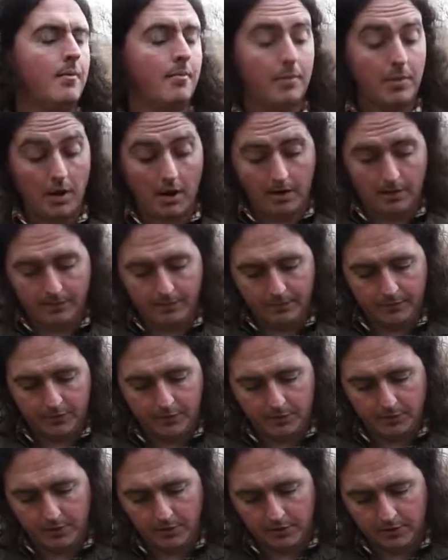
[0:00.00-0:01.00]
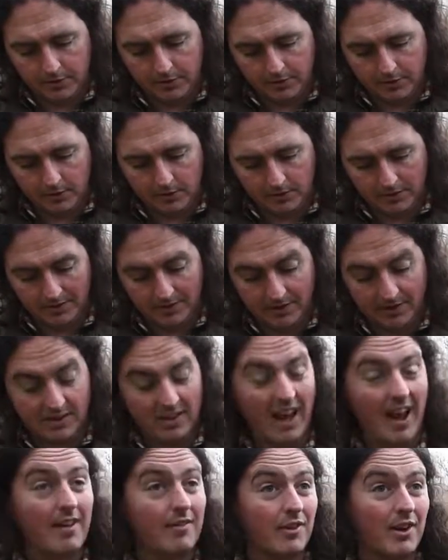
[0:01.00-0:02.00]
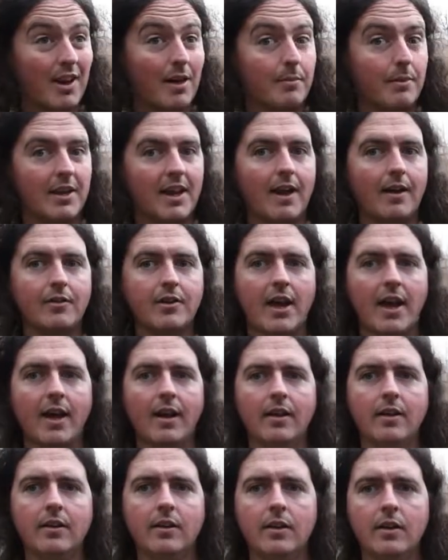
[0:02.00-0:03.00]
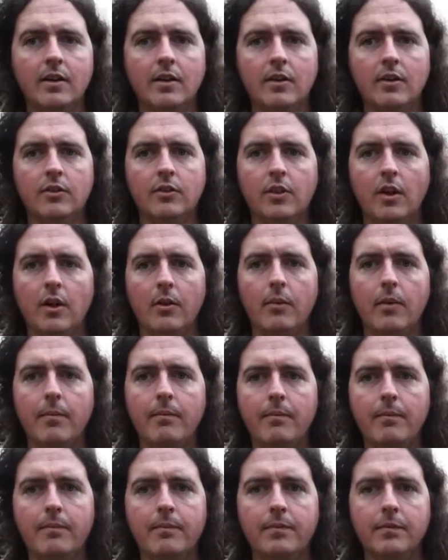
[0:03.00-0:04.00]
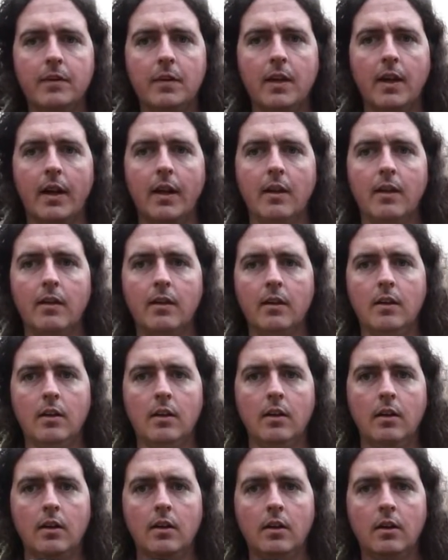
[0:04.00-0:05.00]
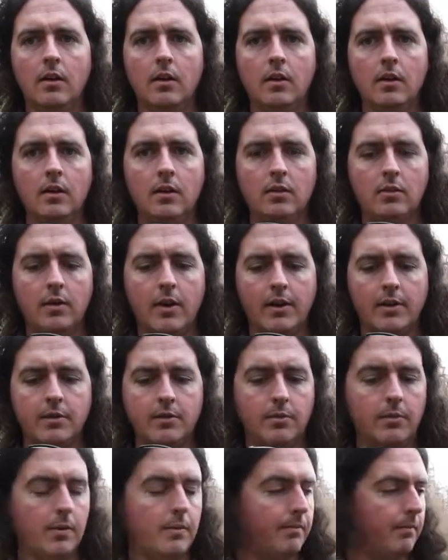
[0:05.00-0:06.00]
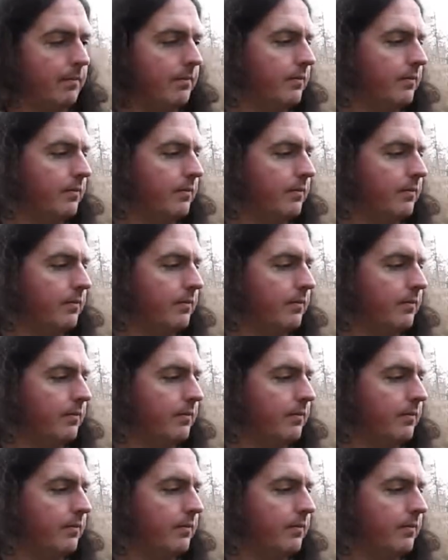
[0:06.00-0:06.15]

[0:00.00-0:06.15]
but to be honest they haven't let me down yet, so yeah, great to